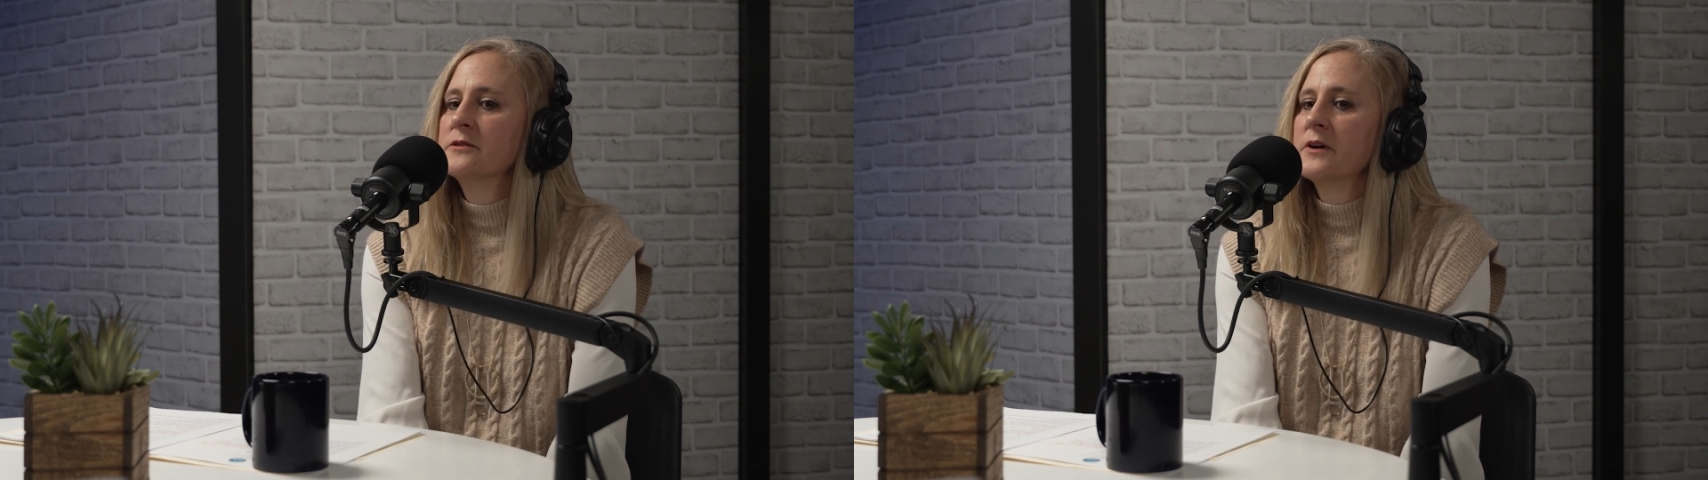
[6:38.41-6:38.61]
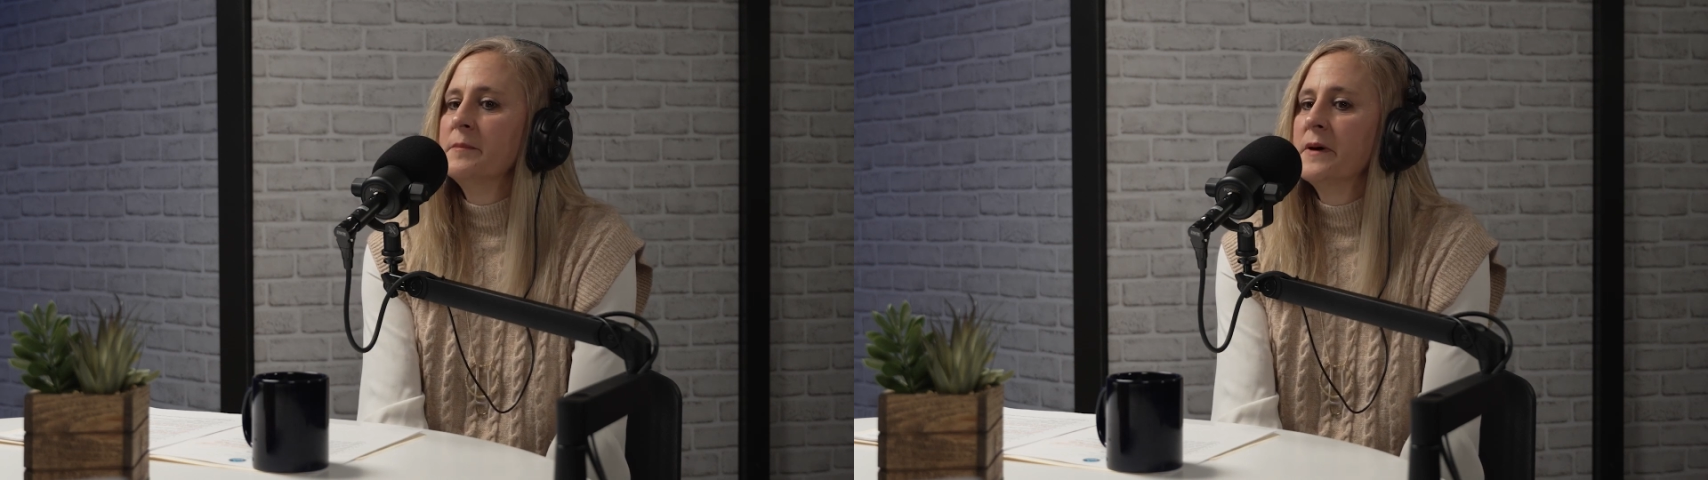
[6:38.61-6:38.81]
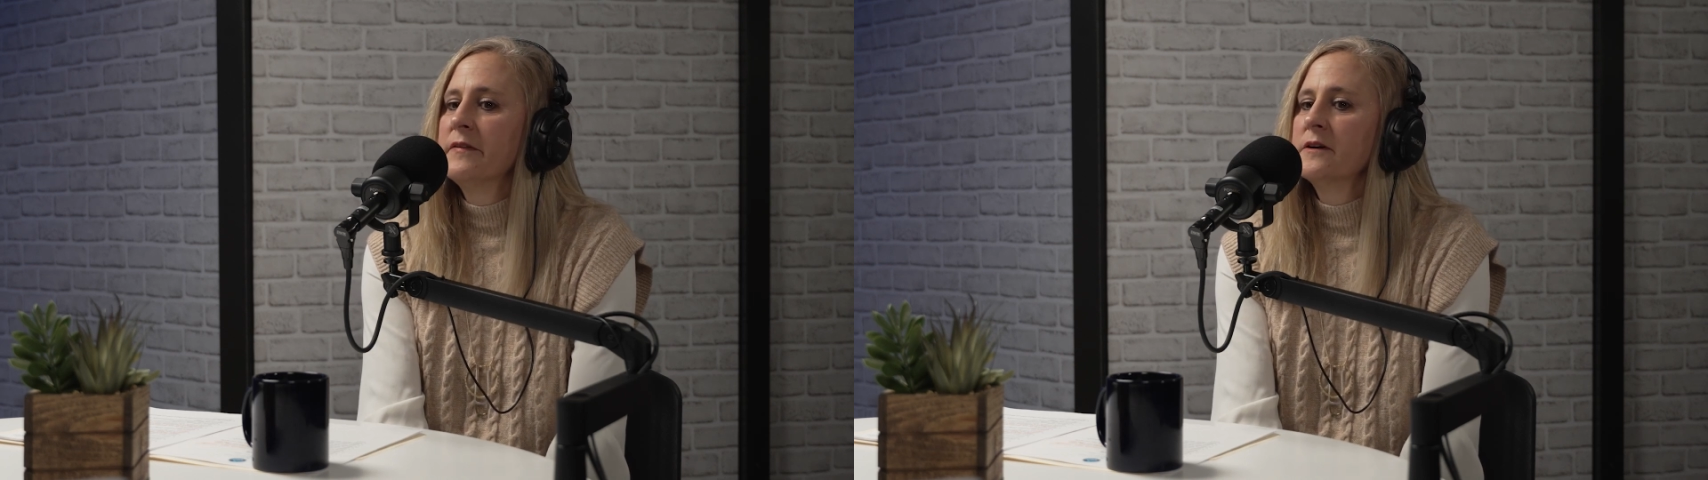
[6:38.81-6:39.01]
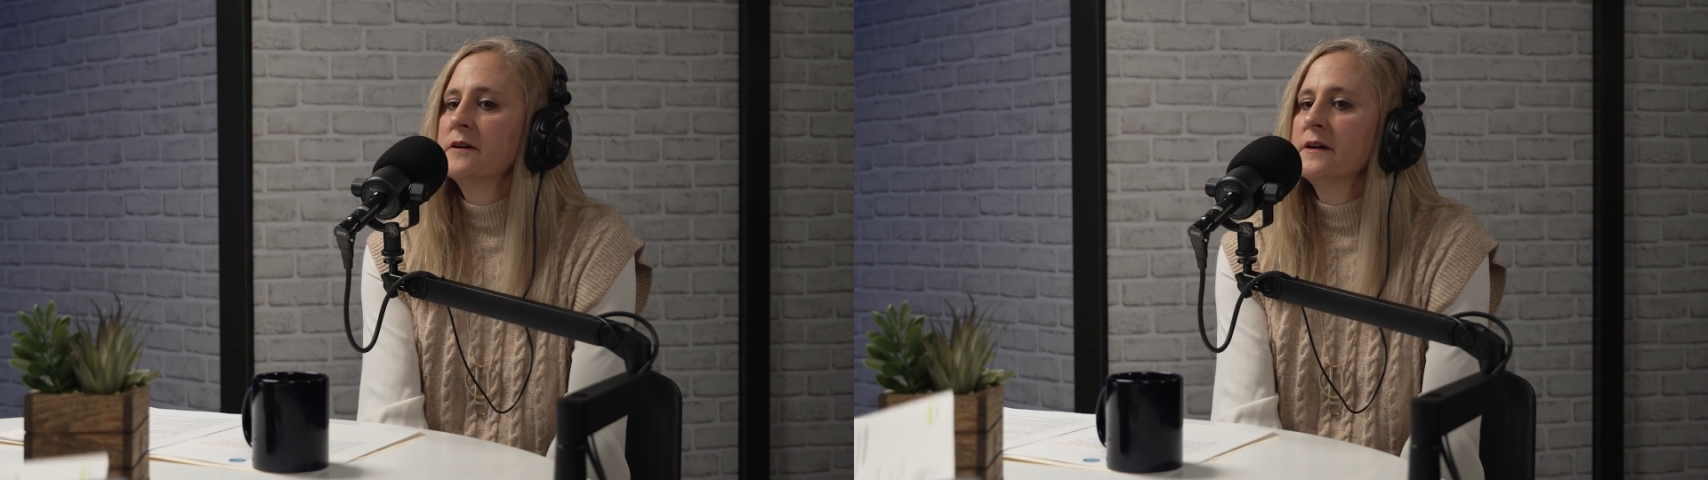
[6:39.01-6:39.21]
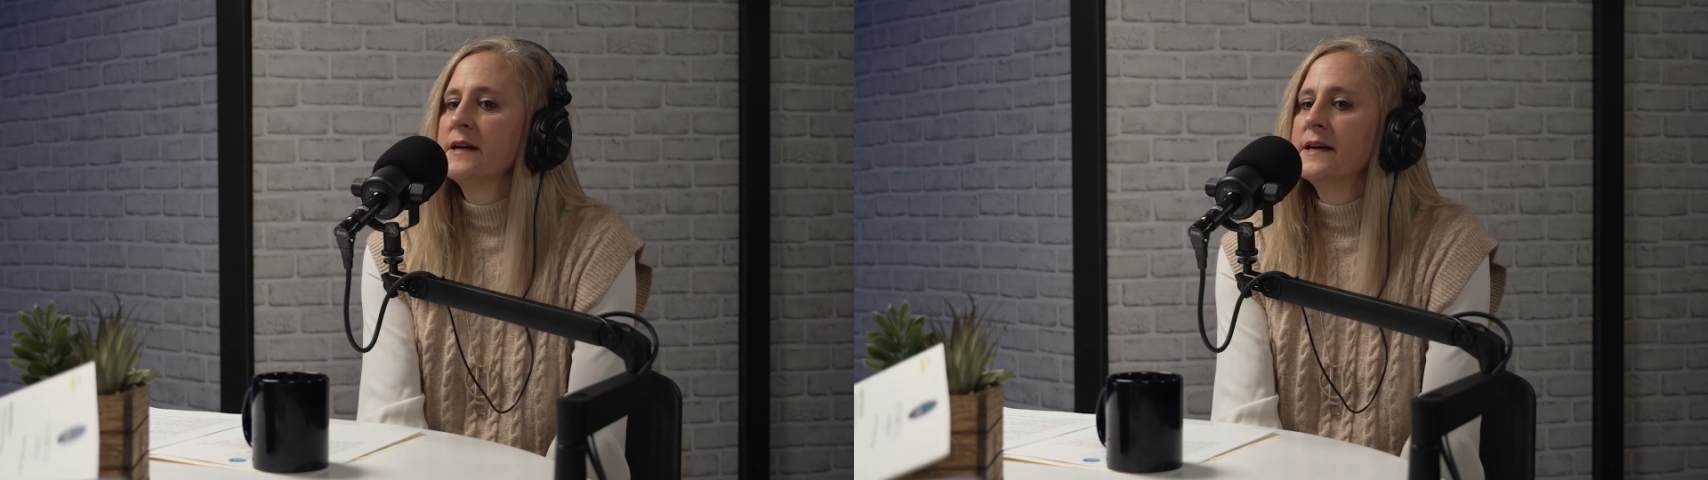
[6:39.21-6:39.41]

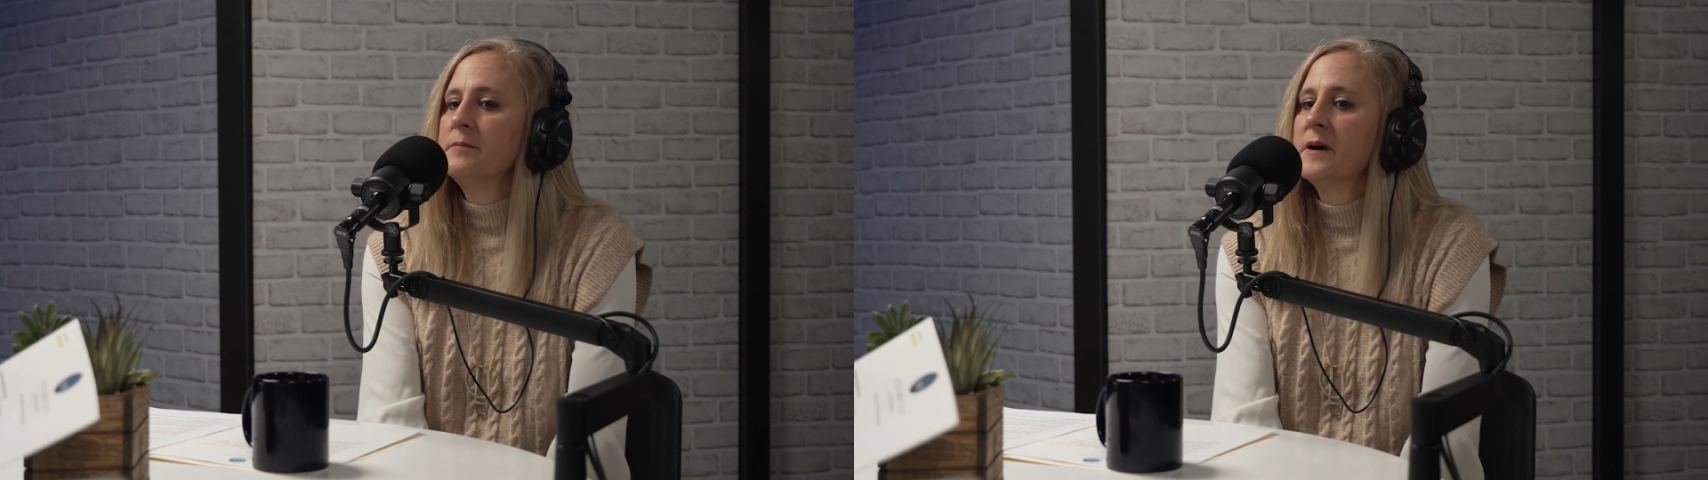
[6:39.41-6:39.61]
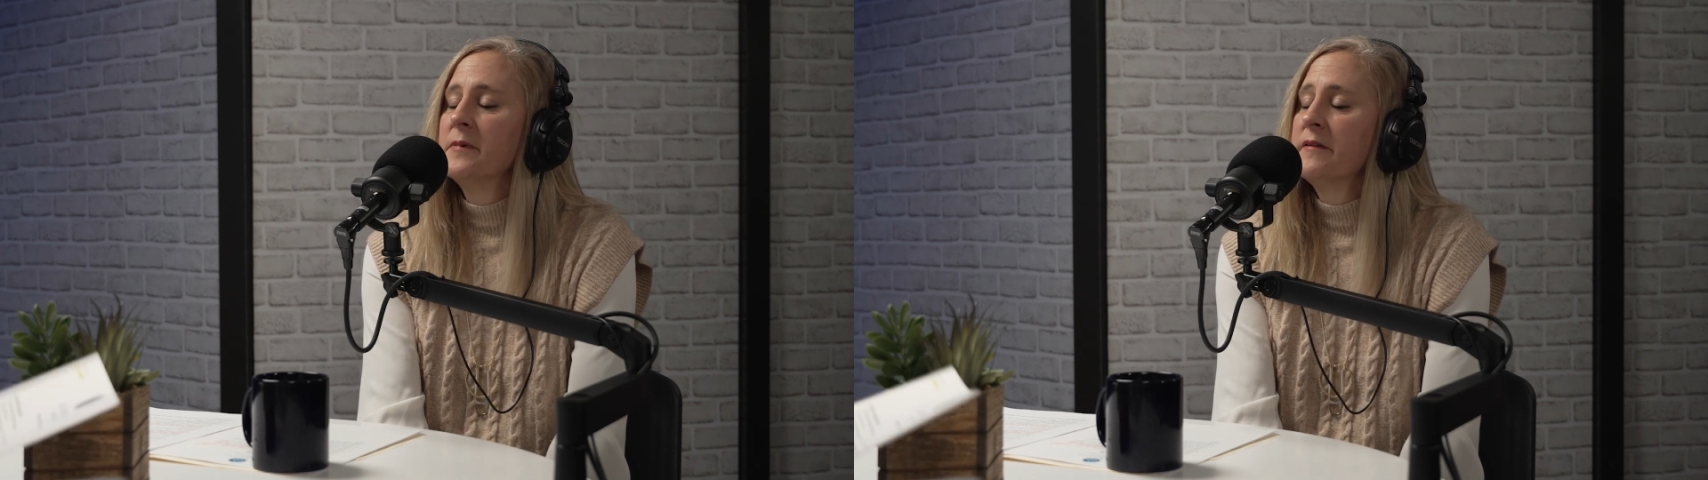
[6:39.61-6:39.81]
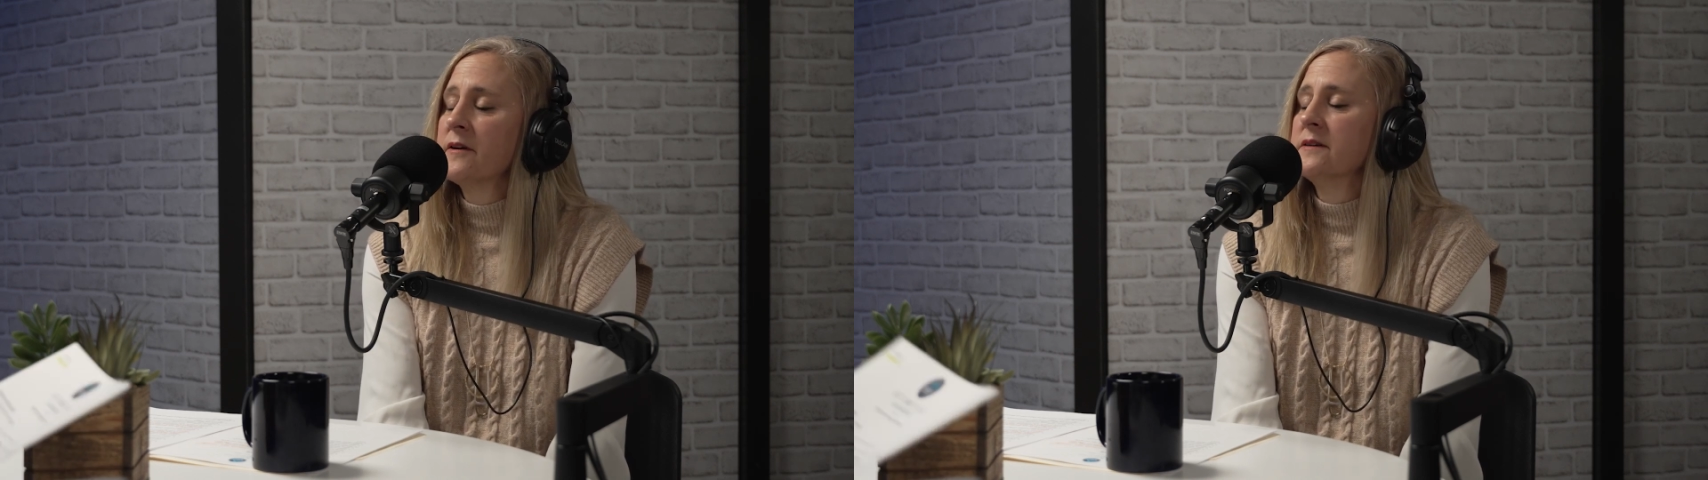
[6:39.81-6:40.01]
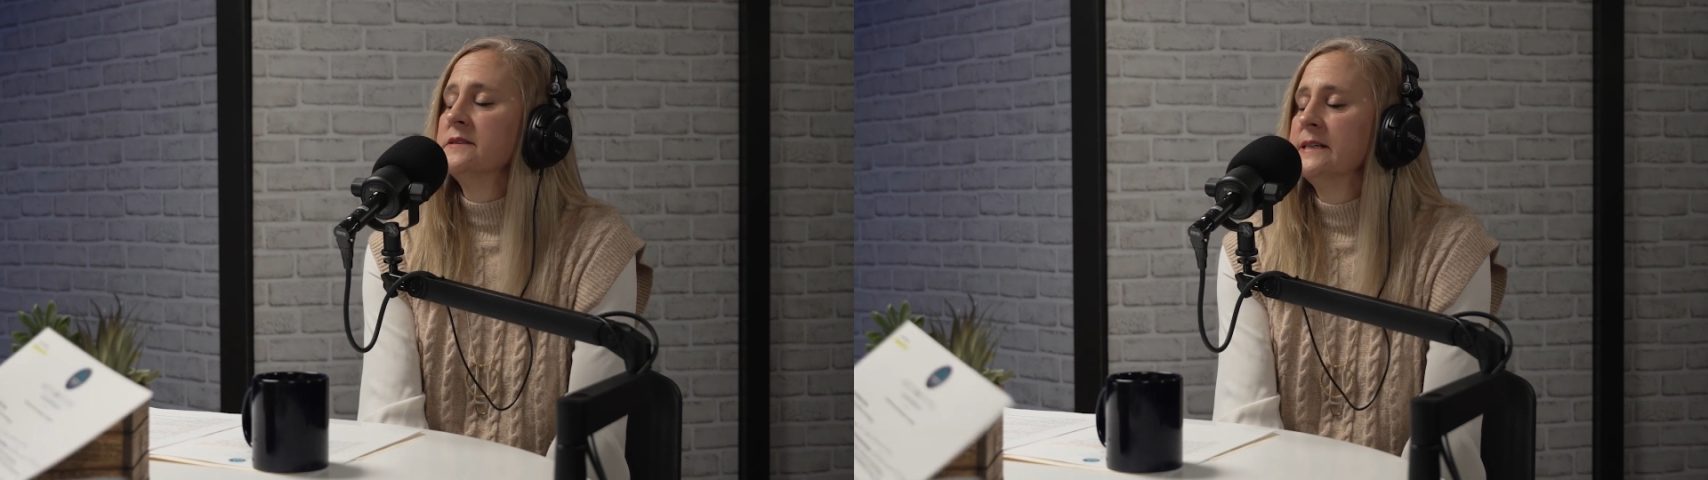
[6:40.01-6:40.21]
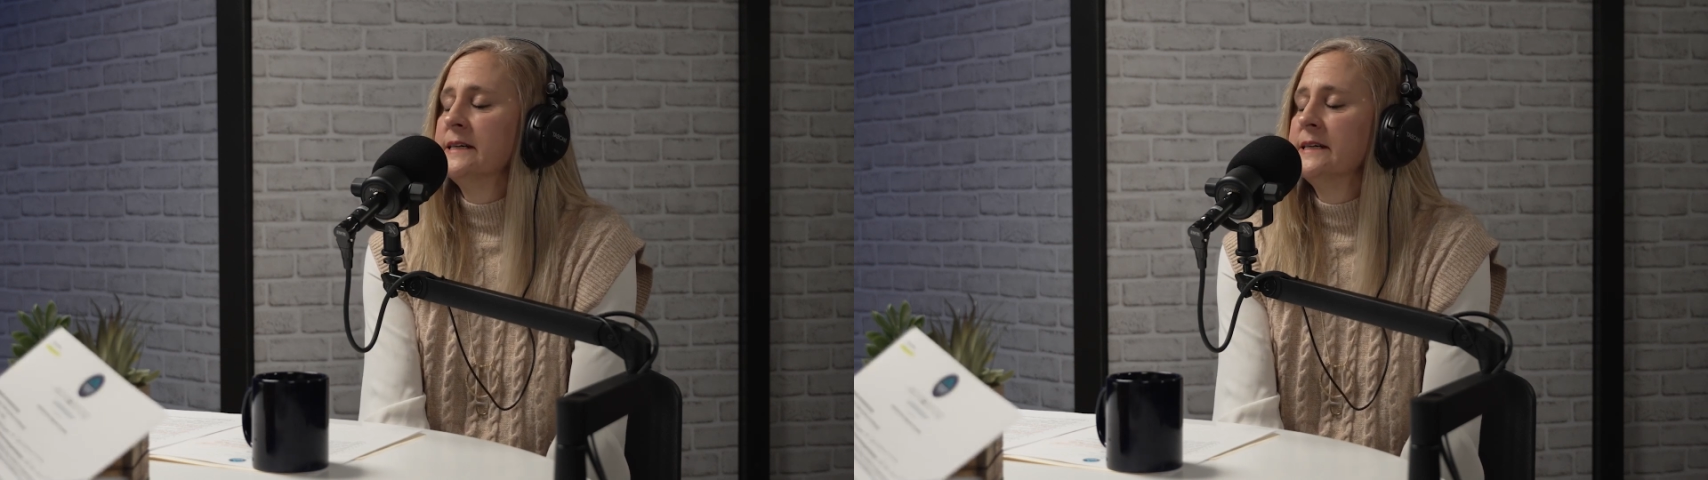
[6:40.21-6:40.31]
grandmother and my mother.